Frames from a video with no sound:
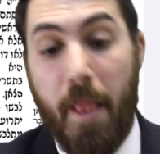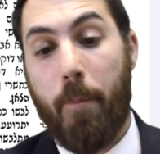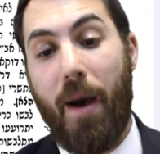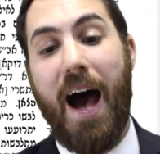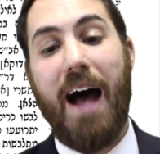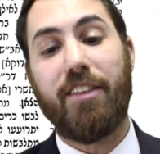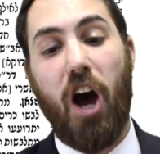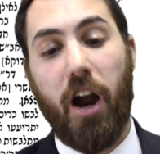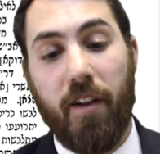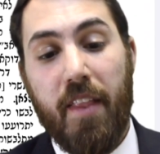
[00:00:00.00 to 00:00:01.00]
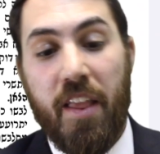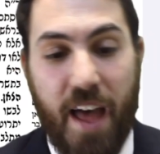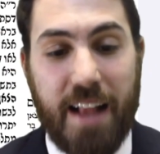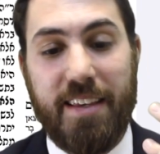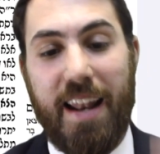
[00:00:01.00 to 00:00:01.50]
Badar.
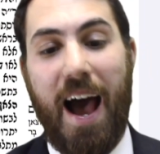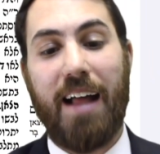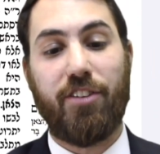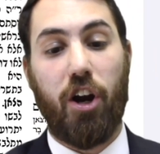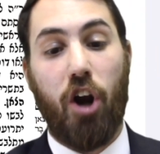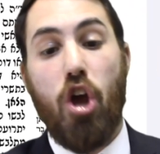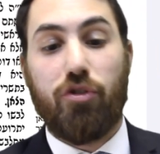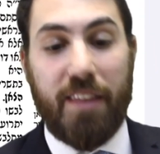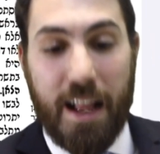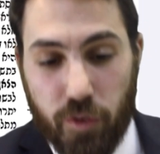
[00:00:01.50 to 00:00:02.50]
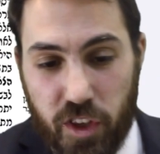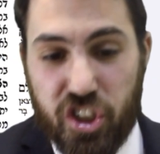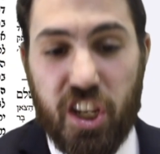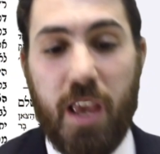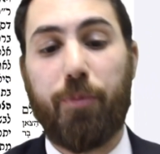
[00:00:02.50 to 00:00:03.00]
That's in Adar. So that's when the
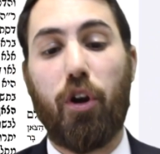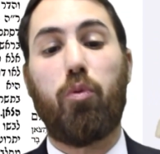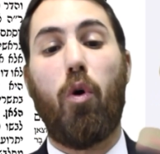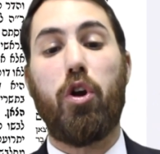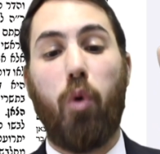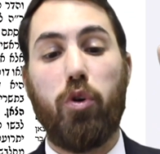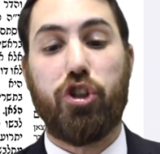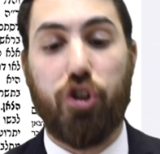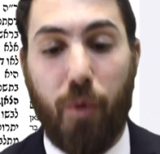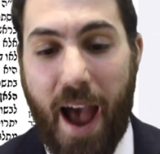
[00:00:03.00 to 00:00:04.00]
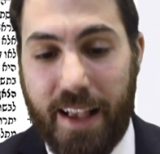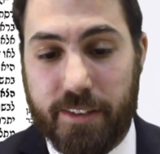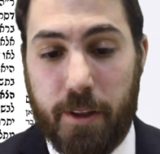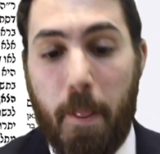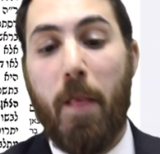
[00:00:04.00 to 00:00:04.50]
sheep are, quote unquote, dressed.